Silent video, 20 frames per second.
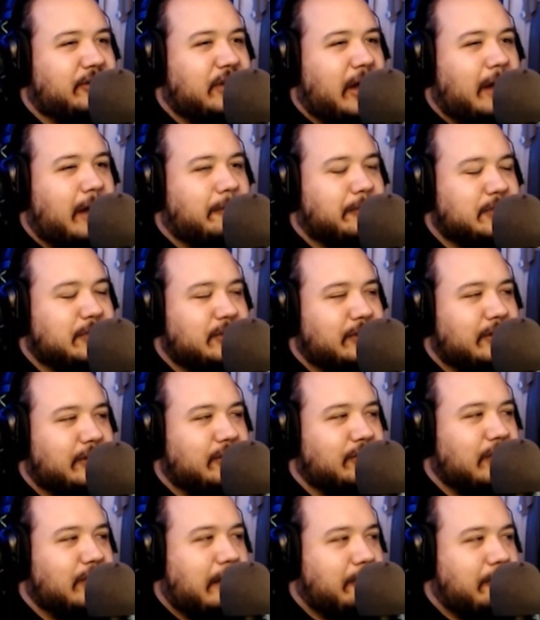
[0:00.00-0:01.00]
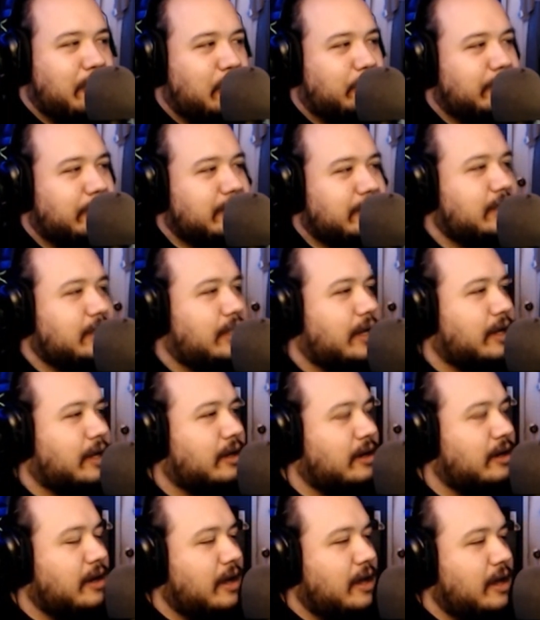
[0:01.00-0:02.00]
the opportunity or that moment to
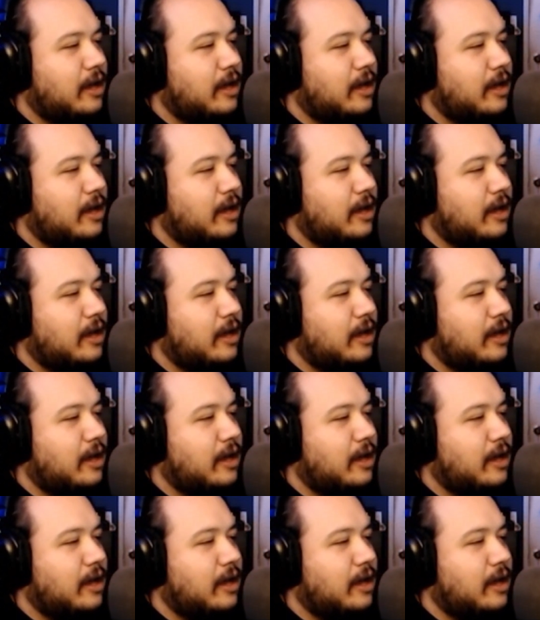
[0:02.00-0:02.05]
like